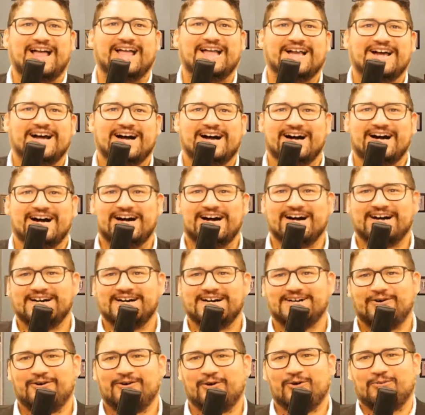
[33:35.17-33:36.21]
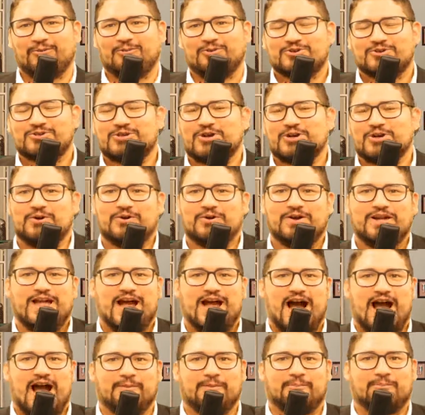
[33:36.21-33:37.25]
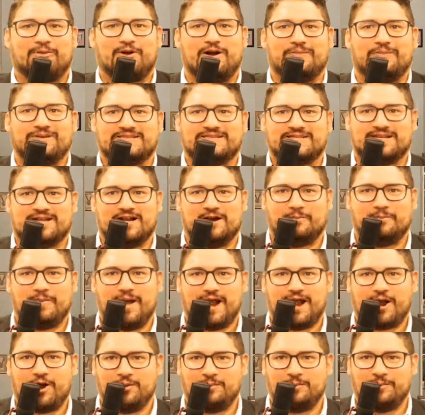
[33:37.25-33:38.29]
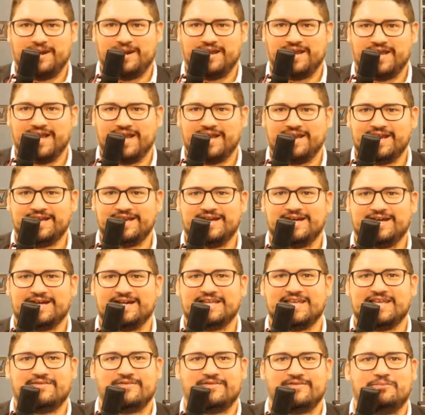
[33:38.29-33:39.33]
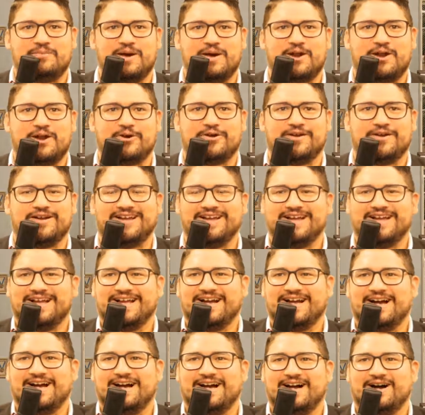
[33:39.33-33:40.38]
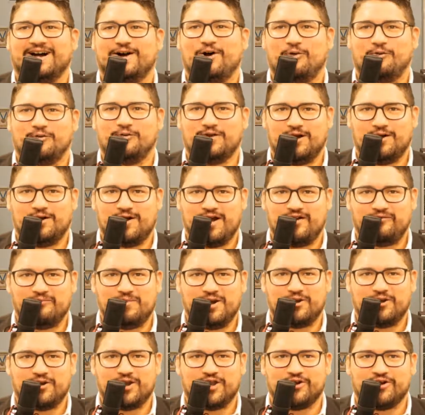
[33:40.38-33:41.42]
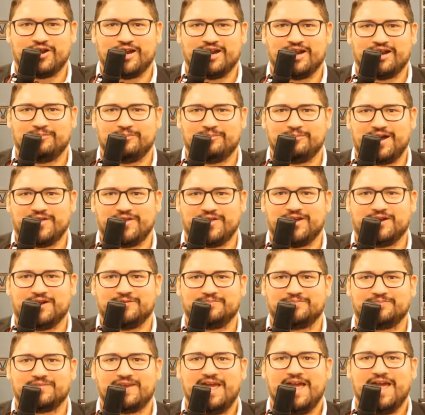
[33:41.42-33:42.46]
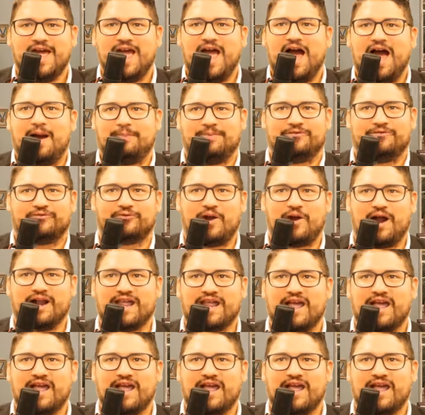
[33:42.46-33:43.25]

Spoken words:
Horrible show. I promise to come back on Monday, even better. Hopefully, I'll have better internet by then. Happy Friday.